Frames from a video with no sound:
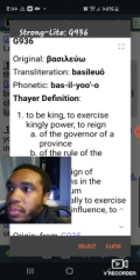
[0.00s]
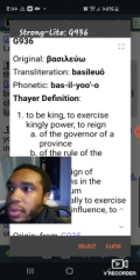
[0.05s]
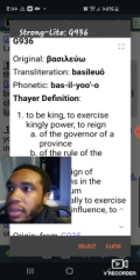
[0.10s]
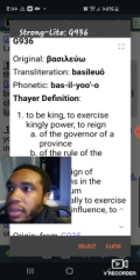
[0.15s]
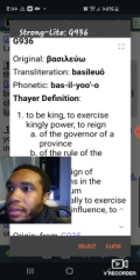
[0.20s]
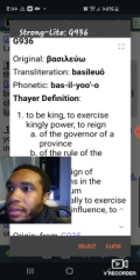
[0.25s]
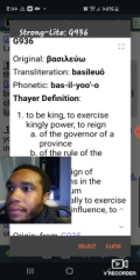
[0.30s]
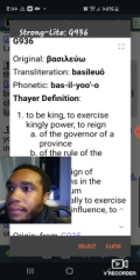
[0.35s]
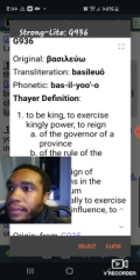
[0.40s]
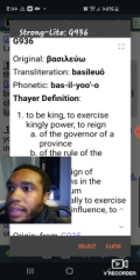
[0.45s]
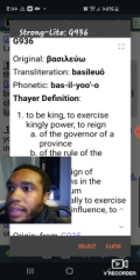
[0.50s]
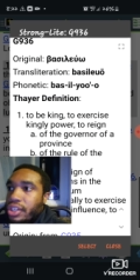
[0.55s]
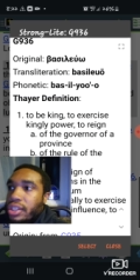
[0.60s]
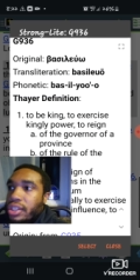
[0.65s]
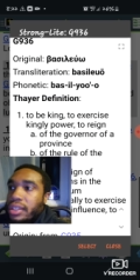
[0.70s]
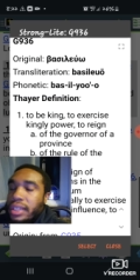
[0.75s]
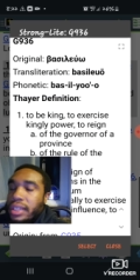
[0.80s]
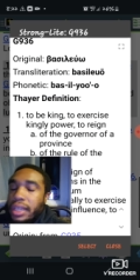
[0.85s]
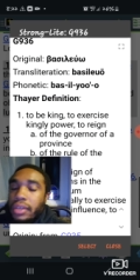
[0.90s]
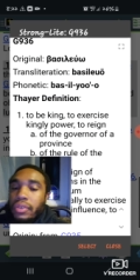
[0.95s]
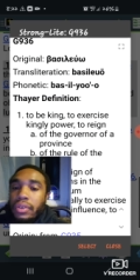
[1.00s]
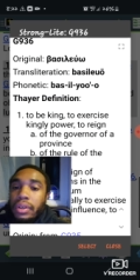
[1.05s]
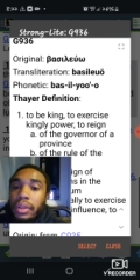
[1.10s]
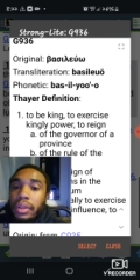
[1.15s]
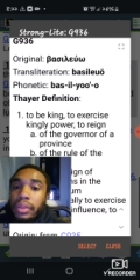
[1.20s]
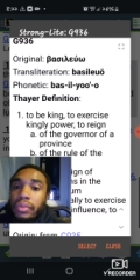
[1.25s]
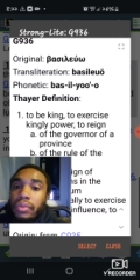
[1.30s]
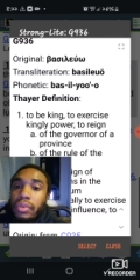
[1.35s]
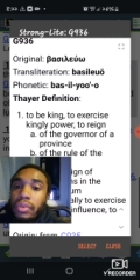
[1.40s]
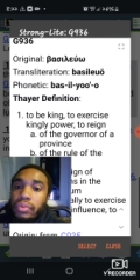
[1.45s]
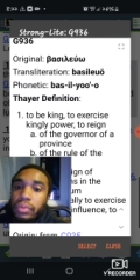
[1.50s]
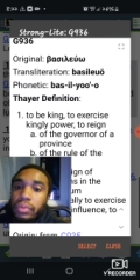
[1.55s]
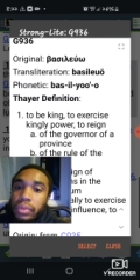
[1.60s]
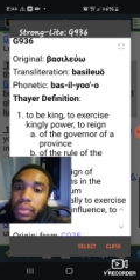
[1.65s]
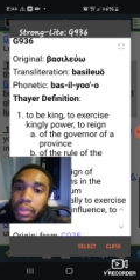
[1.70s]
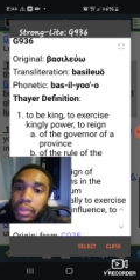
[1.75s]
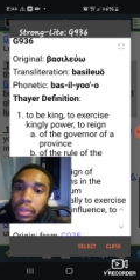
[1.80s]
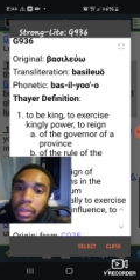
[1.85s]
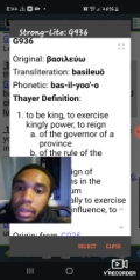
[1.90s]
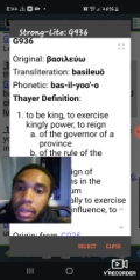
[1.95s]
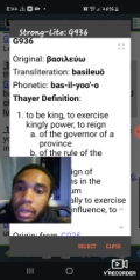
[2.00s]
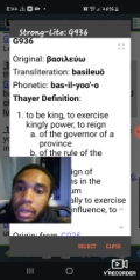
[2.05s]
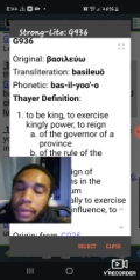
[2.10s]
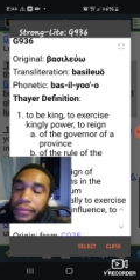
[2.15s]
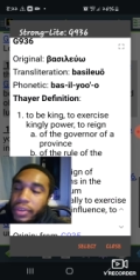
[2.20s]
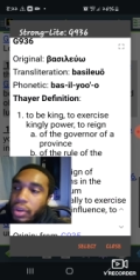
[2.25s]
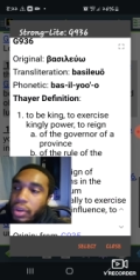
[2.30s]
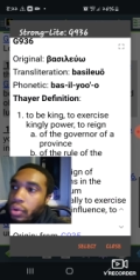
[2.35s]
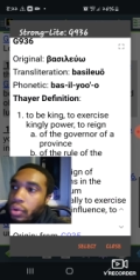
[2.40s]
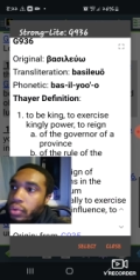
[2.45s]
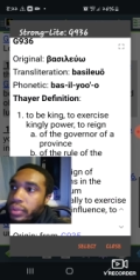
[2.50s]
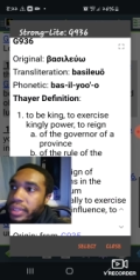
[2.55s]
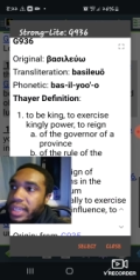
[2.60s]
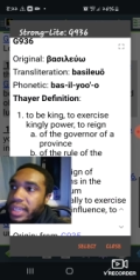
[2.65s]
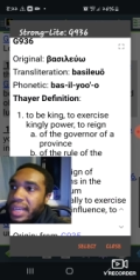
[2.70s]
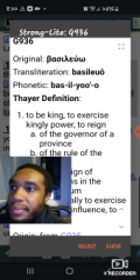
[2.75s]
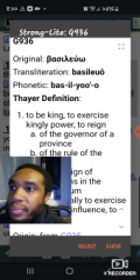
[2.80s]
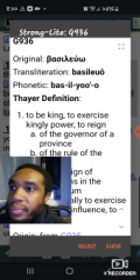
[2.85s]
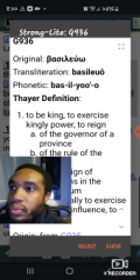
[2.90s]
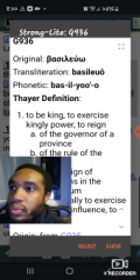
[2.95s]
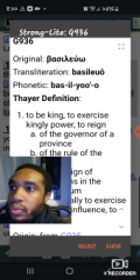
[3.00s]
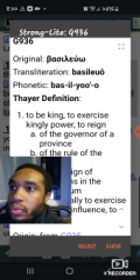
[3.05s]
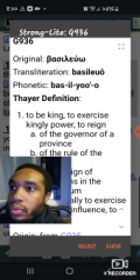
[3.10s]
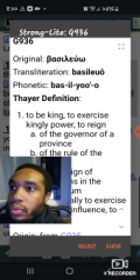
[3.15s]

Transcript: what? The flesh is sitting on the throne of your own temple.